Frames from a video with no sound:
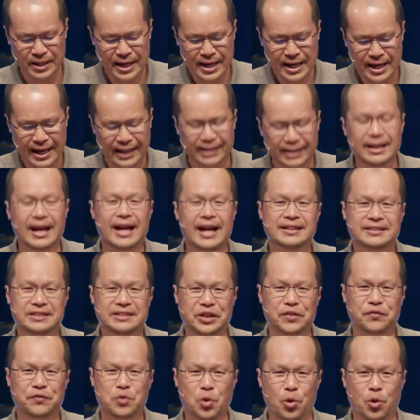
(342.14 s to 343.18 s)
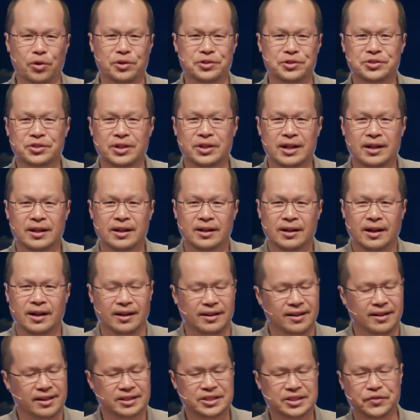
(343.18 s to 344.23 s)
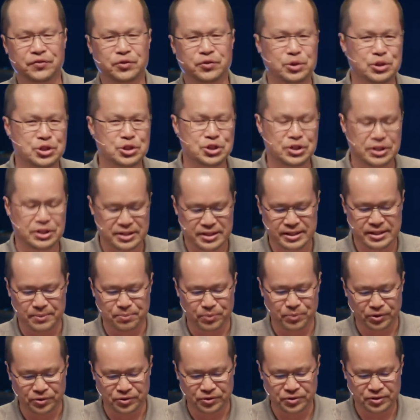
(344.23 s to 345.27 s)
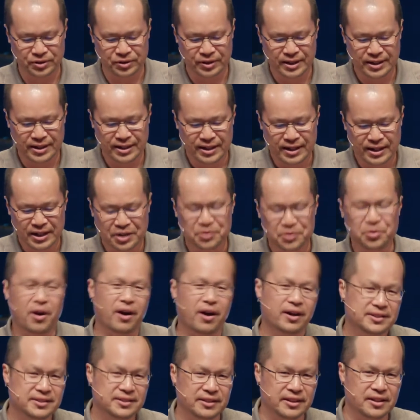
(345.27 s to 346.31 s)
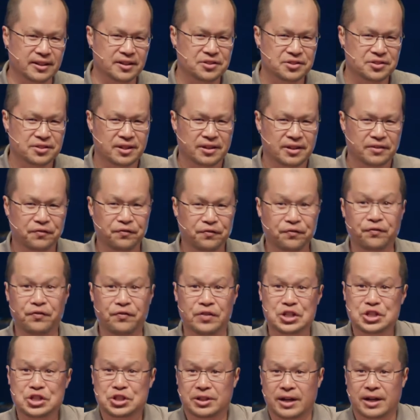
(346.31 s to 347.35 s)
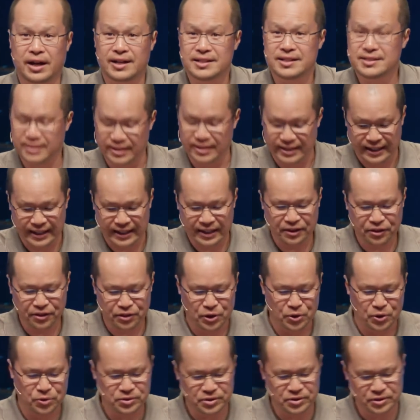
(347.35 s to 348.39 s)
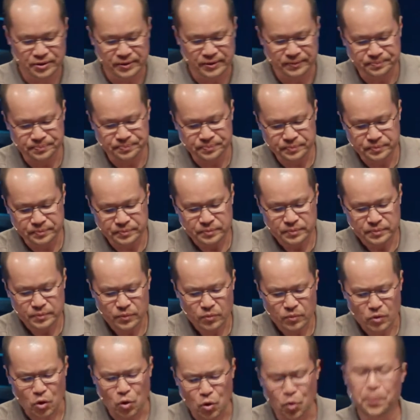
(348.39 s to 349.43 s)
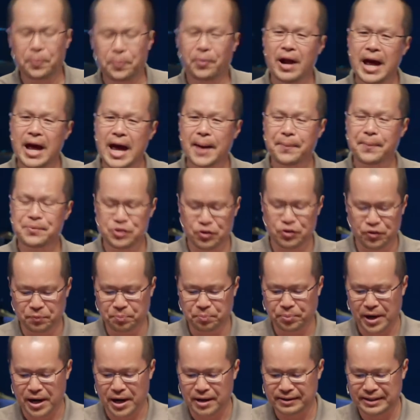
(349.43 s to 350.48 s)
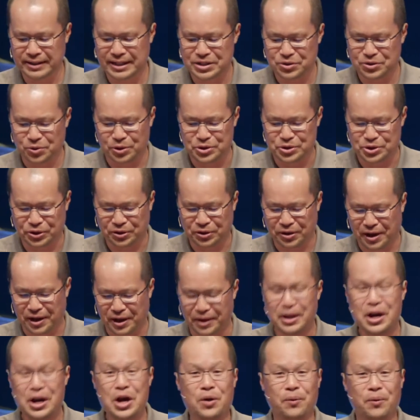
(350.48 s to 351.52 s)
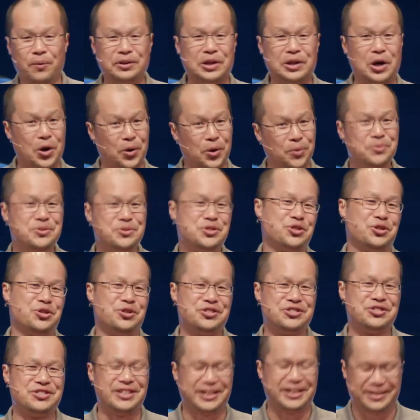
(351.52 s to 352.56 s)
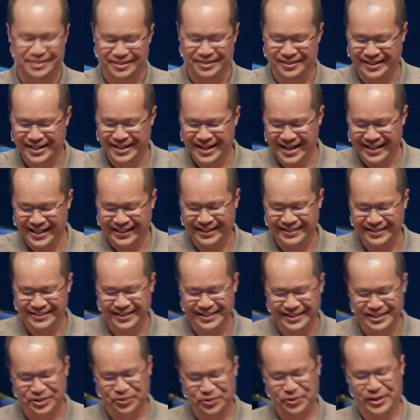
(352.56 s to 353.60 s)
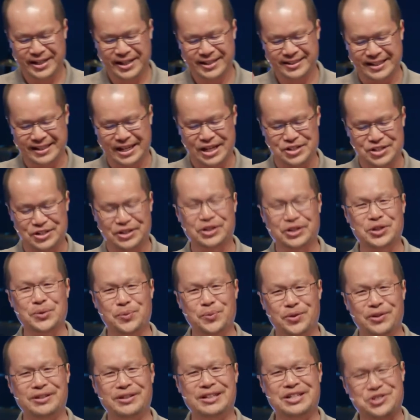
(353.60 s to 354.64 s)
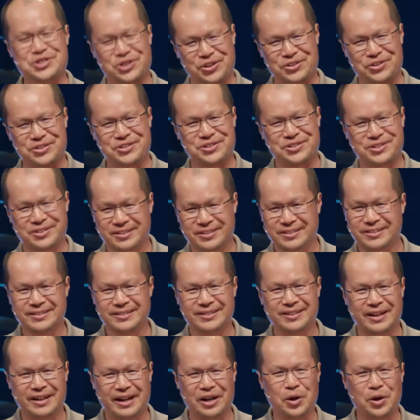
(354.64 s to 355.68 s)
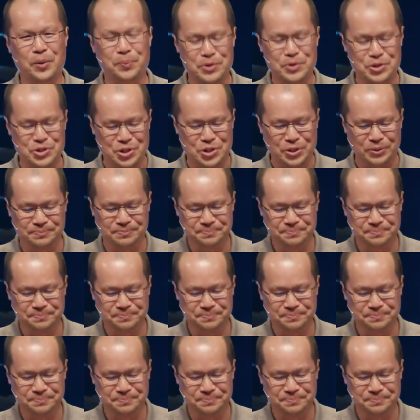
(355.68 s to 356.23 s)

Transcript: And lastly, of course, lots of Christian symbols. Crosses, fish signs, the ichthus. Or perhaps you have proudly adorned your car with our own church sticker that says Grace Asian Community Church. I hope you do.